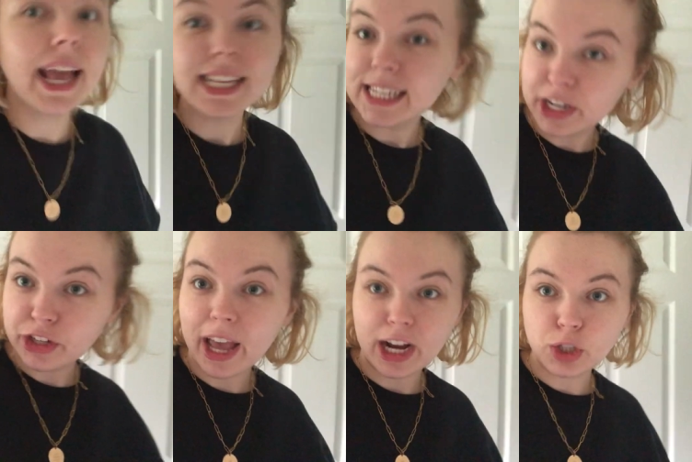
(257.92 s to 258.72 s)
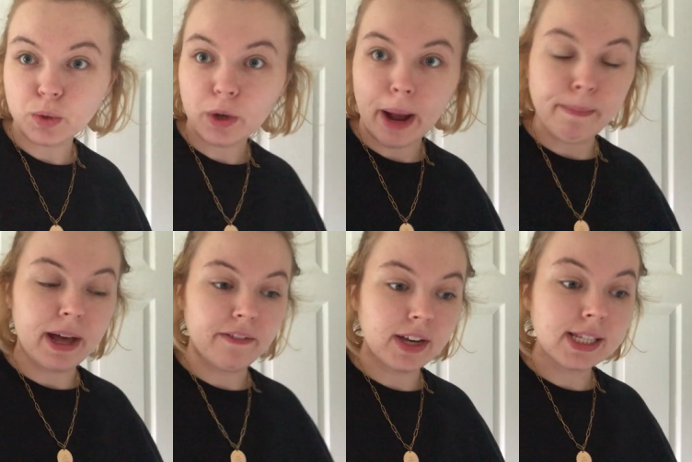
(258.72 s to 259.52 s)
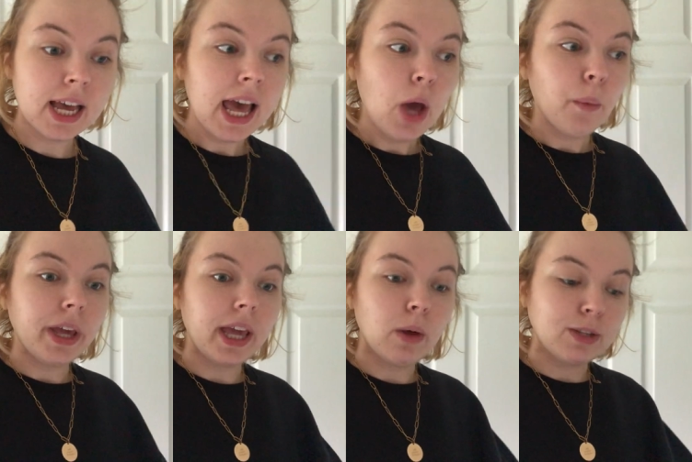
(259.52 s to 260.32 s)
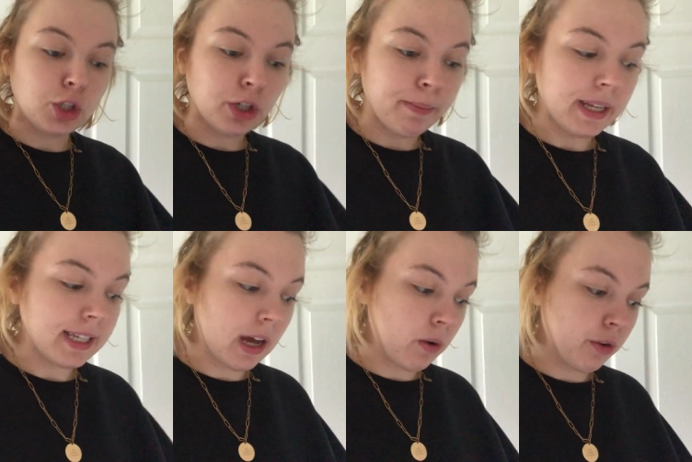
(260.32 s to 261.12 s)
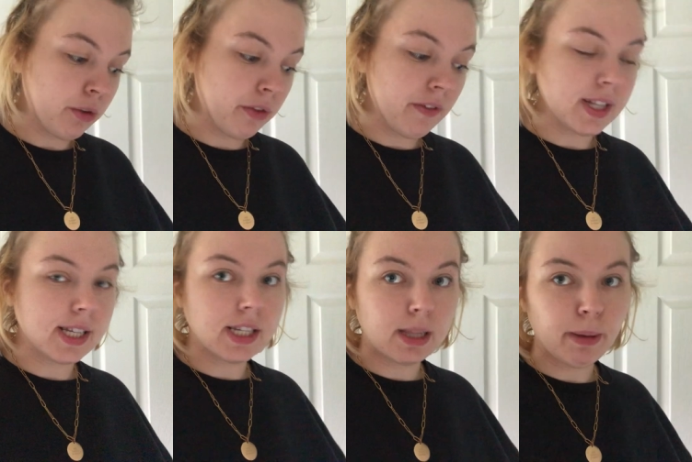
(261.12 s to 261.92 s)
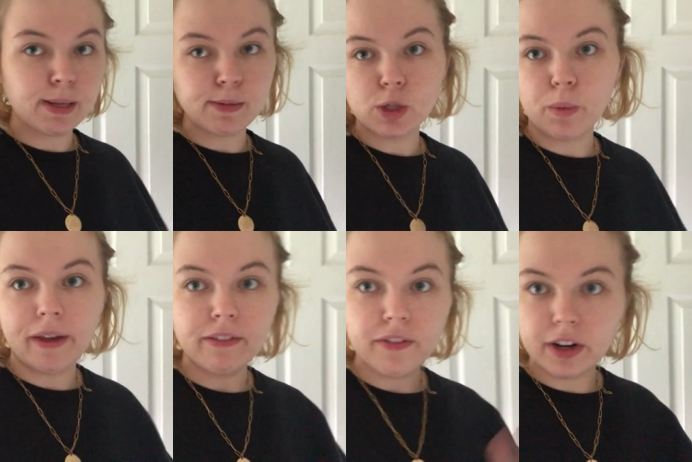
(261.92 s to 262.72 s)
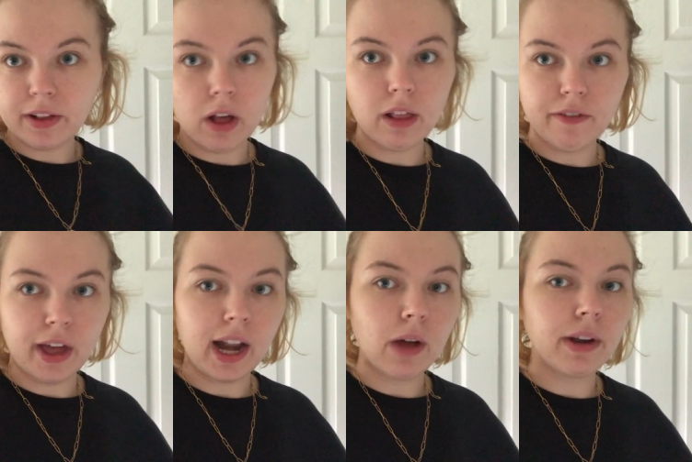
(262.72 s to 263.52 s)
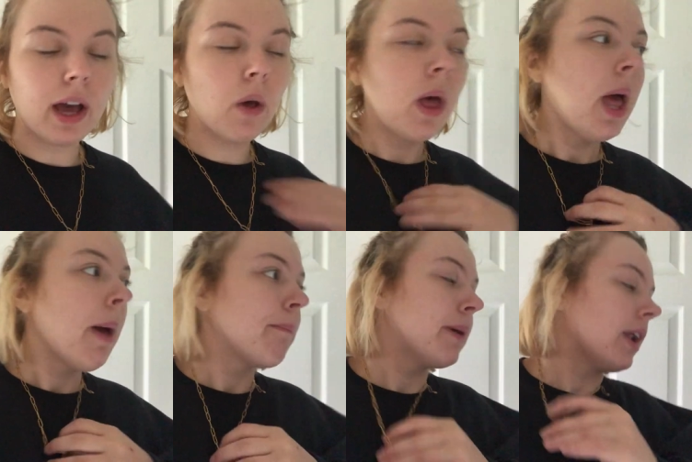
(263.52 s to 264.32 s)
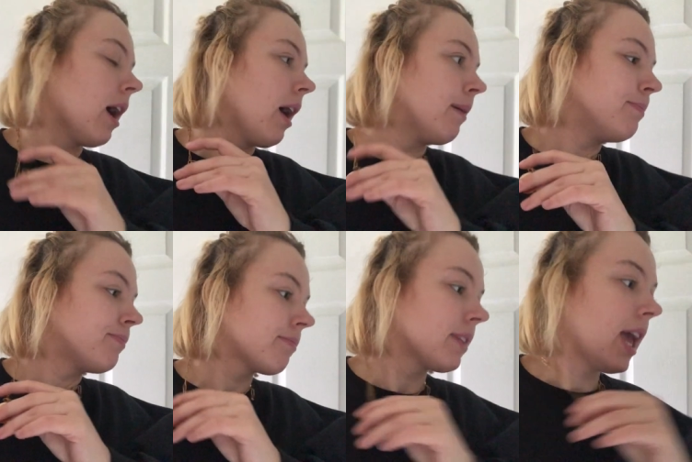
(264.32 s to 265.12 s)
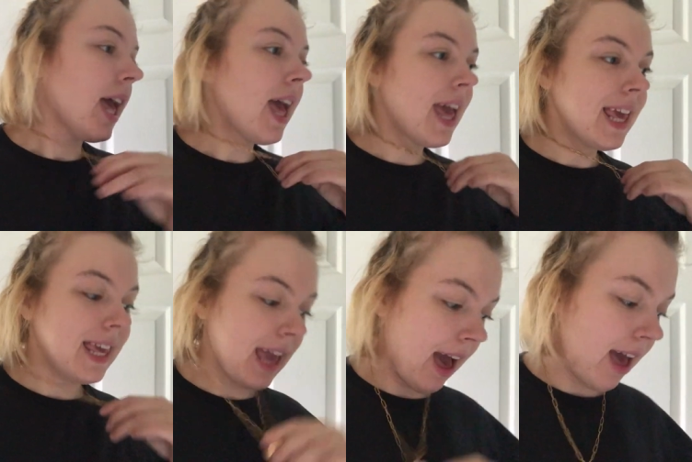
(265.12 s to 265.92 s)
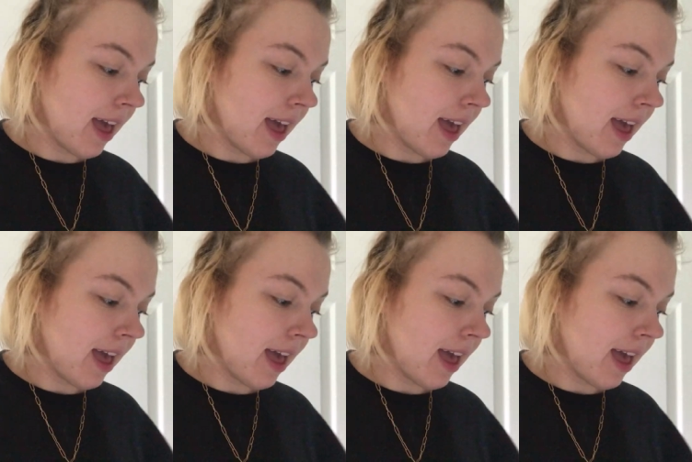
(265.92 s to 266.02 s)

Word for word: Scared the actual crap out of us. It was dripping down through the vents into the basement, so we have to figure all of that out now. But yeah,